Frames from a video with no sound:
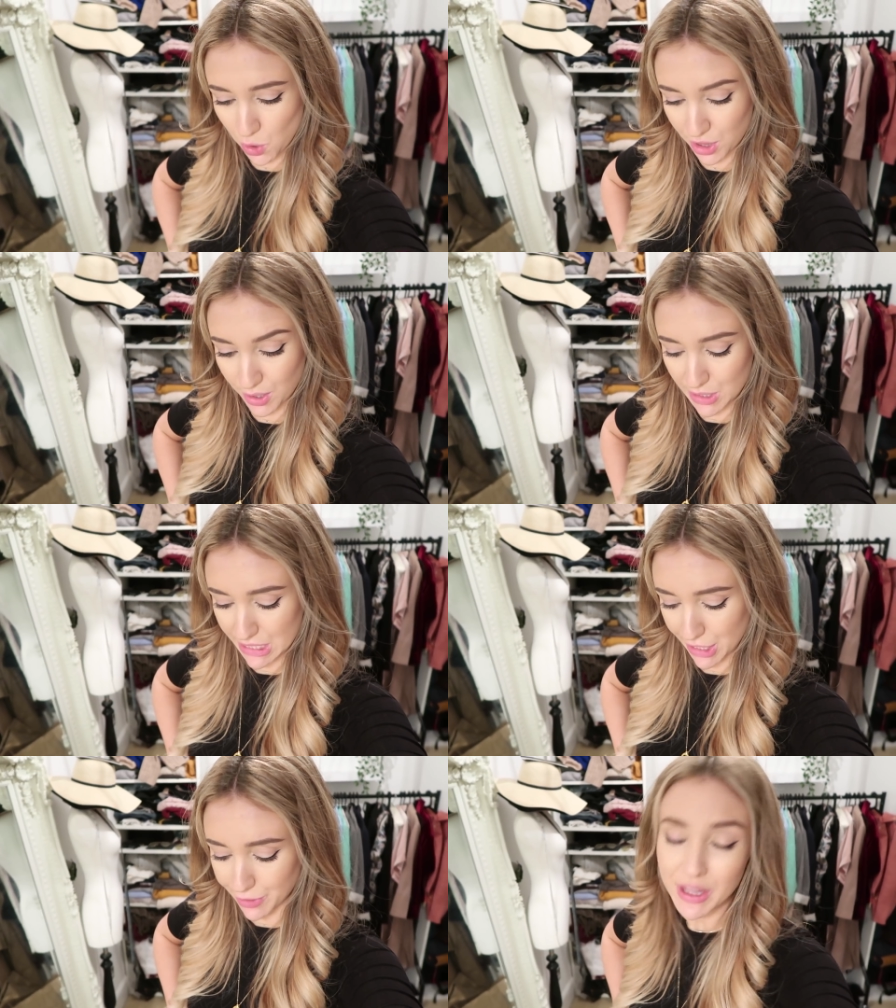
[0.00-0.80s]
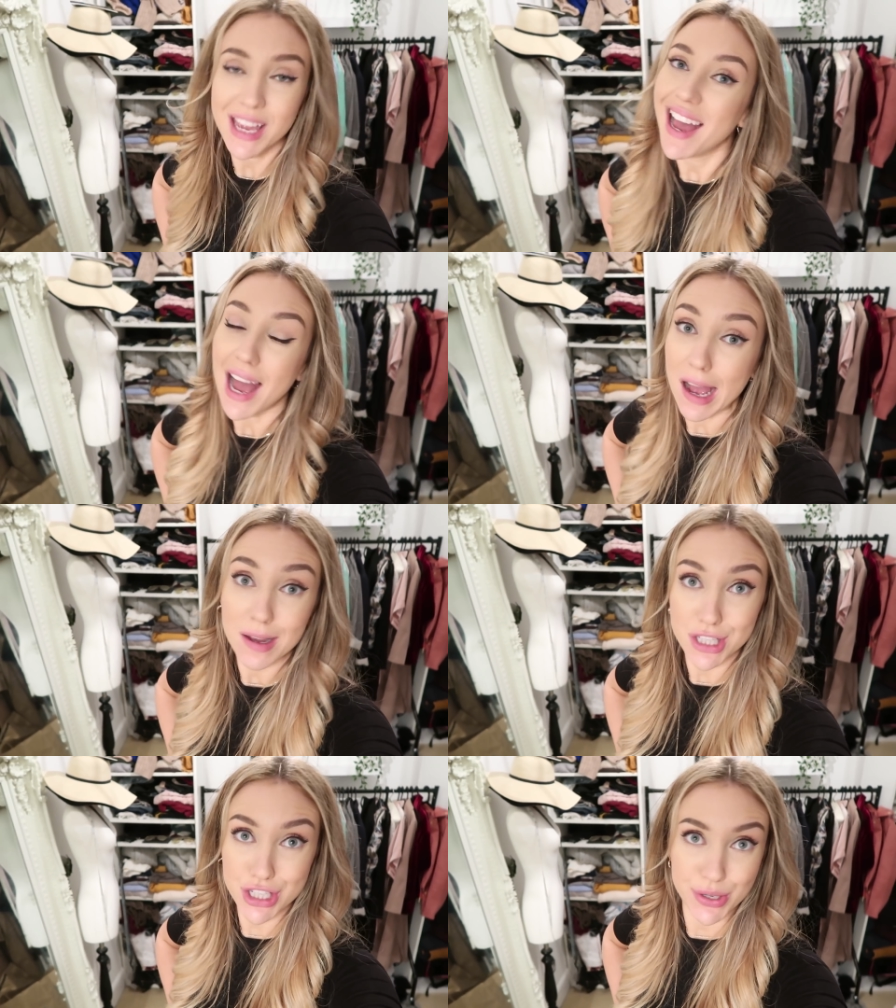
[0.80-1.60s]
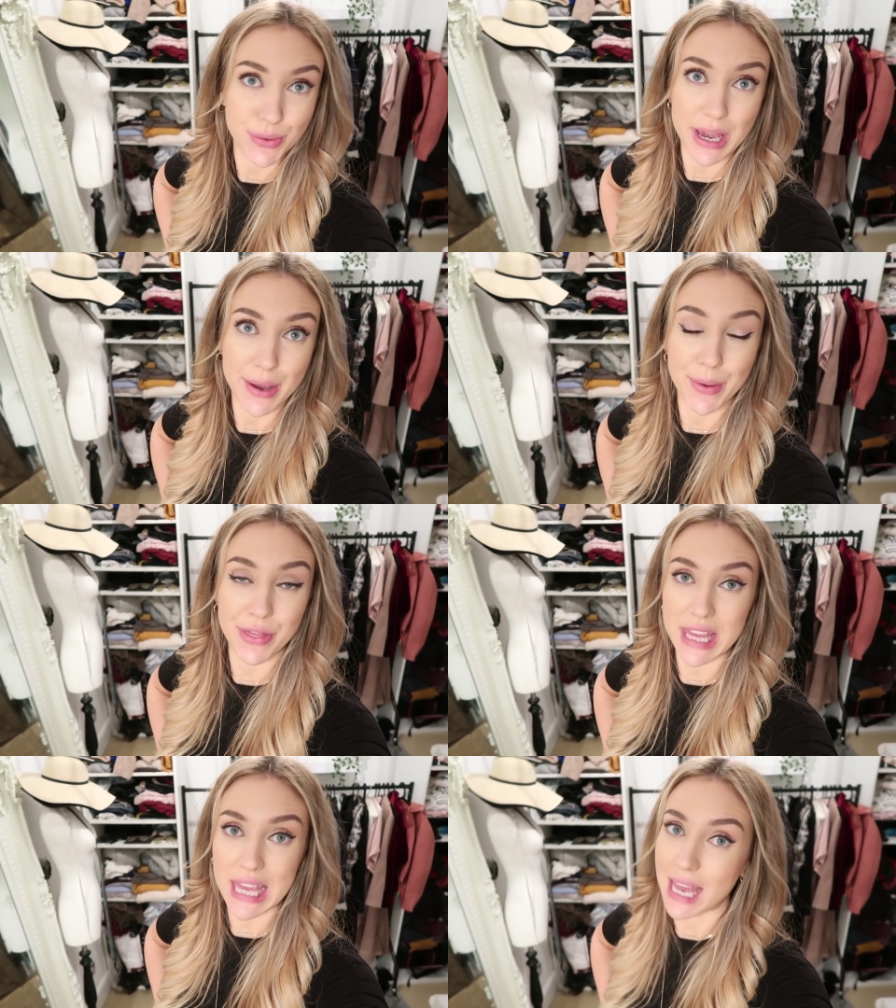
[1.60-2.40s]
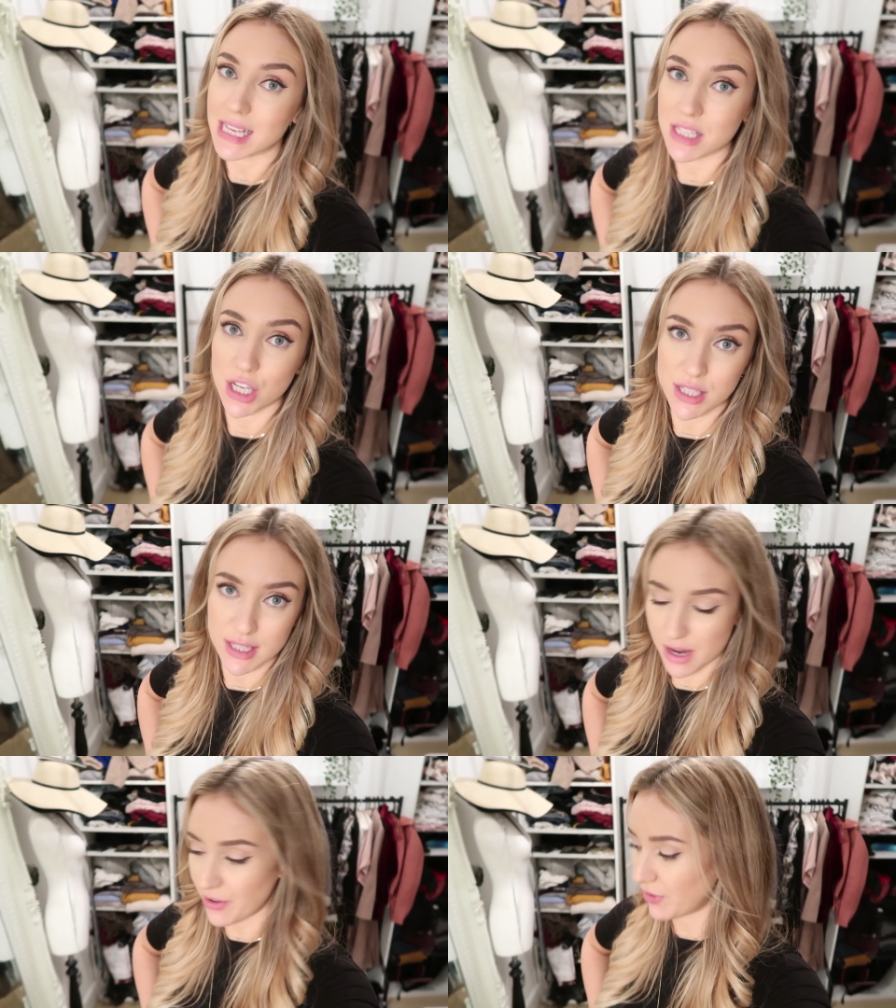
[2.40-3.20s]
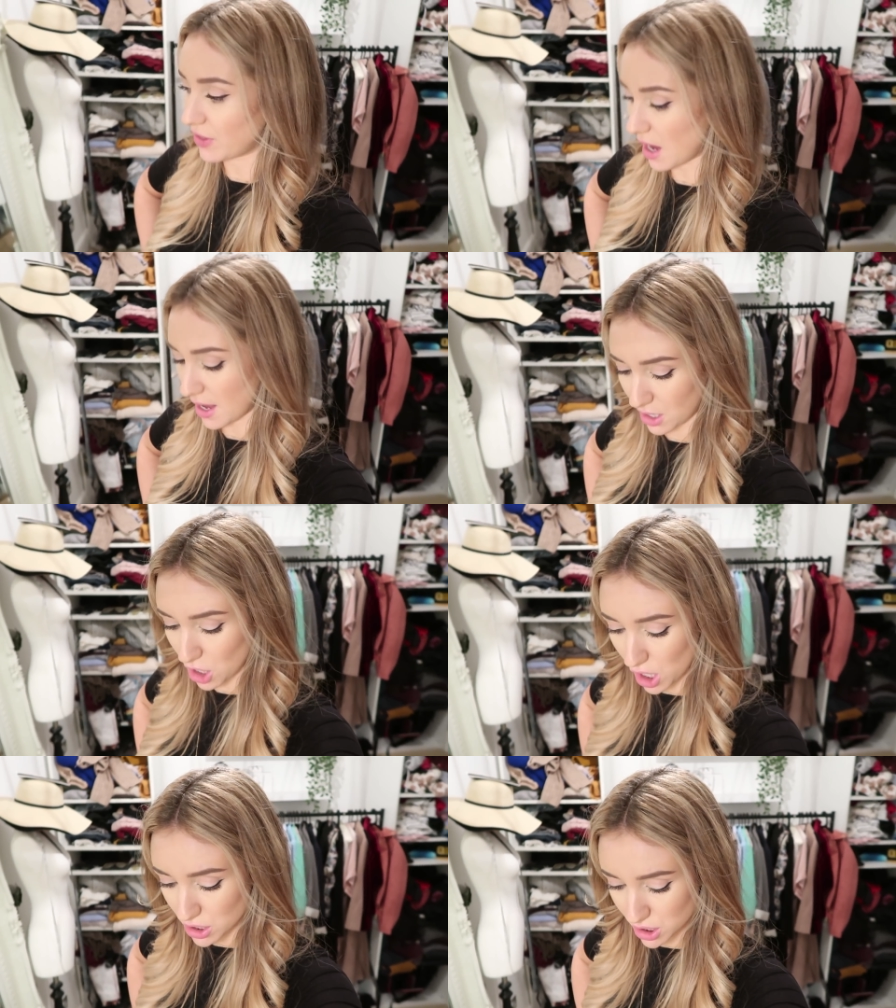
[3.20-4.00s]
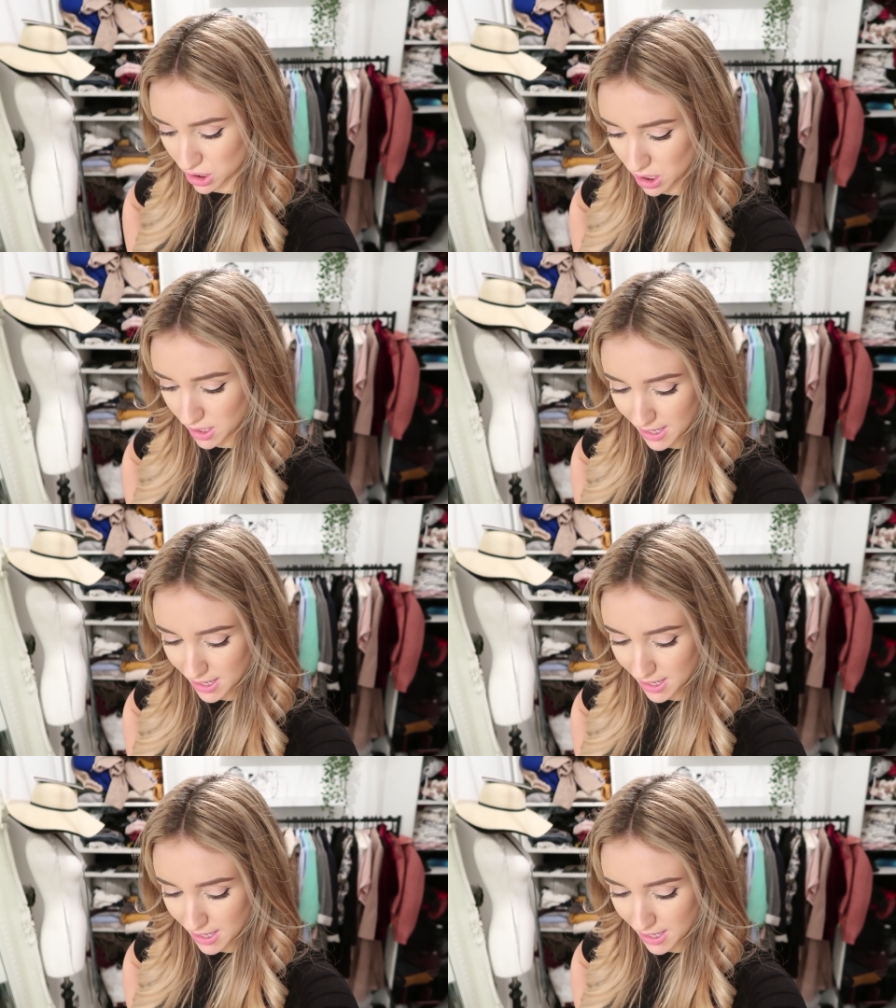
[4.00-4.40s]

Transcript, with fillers: One of those, you know. I'm going to show you now the ASOS stuff that I got.